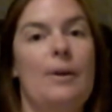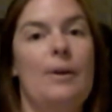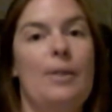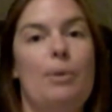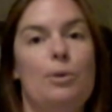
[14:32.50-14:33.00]

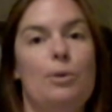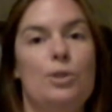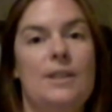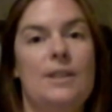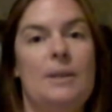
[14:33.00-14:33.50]
the
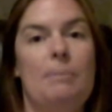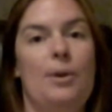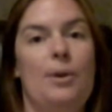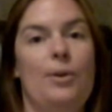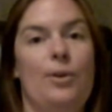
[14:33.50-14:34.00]
person in the
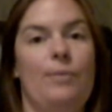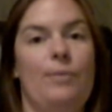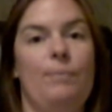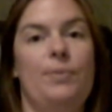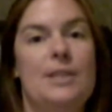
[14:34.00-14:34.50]
mirror,
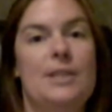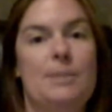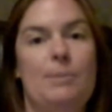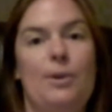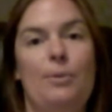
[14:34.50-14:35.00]
the
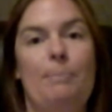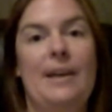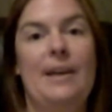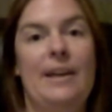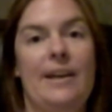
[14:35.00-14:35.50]
spirit
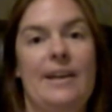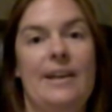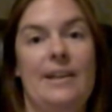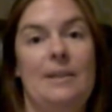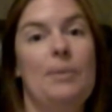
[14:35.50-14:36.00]
being
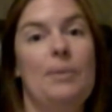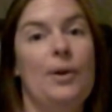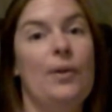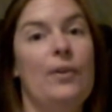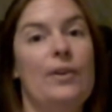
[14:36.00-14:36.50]
in the
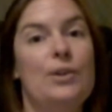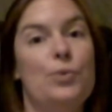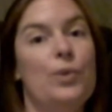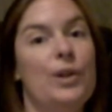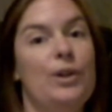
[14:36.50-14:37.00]
mirror is
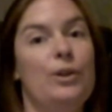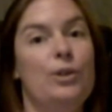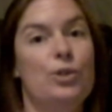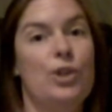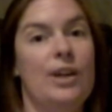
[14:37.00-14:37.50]
really who you're
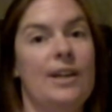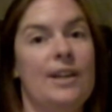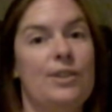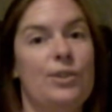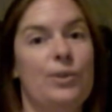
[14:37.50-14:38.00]
trying to
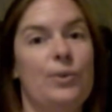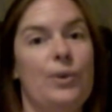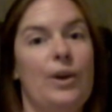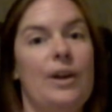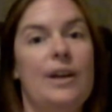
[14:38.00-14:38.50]
get to.
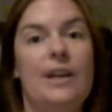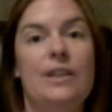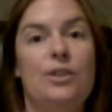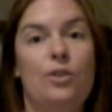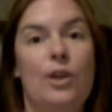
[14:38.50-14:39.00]
Get
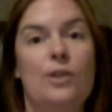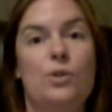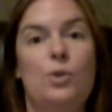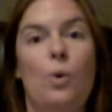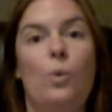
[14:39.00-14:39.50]
to that
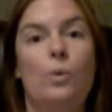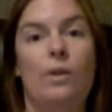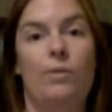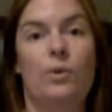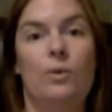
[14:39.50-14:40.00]
soul
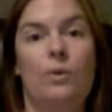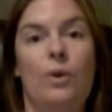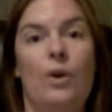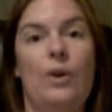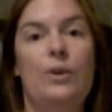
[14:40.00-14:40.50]
level.
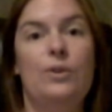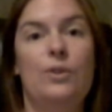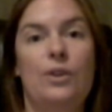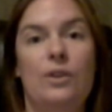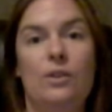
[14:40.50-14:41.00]

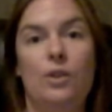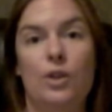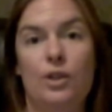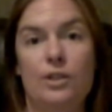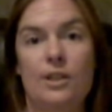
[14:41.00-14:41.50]
Look
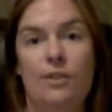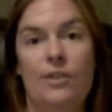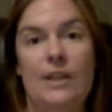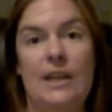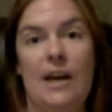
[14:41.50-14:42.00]
yourself in
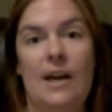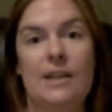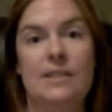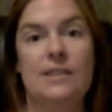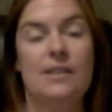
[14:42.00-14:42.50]
the
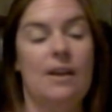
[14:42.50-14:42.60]
eyes.